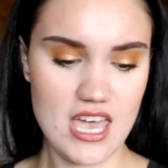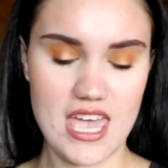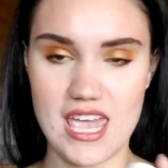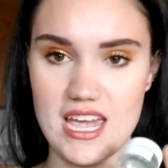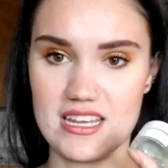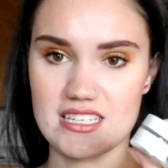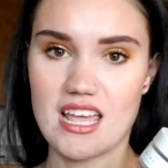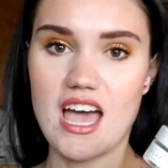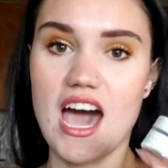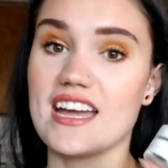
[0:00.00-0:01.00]
and
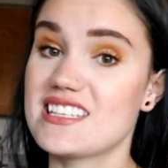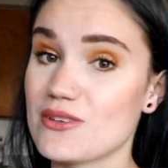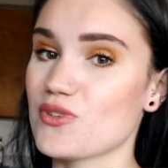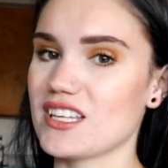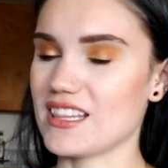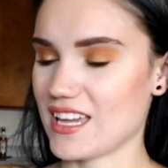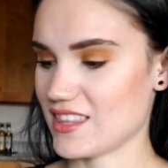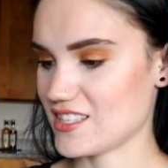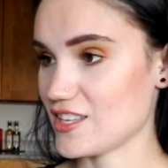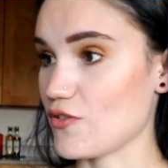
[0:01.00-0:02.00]
I did really like this though.